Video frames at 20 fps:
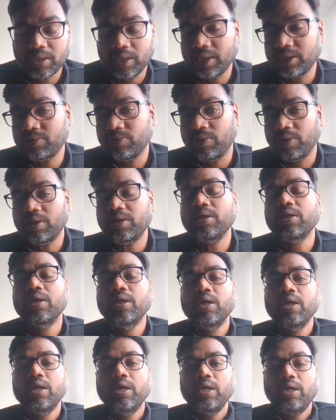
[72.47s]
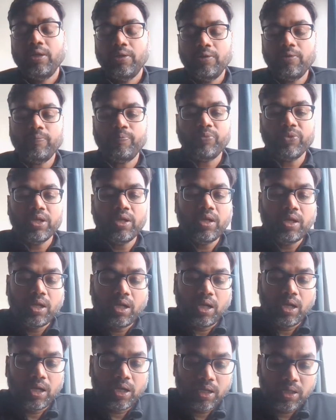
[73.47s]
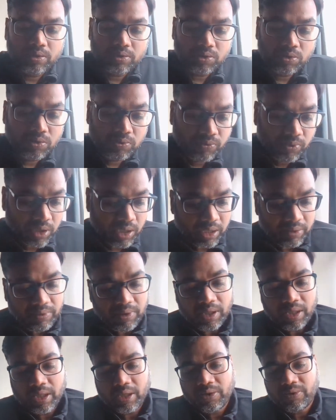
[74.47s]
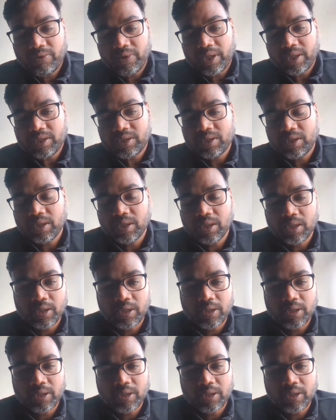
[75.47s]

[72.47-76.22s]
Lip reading: That's what you know so what I will request,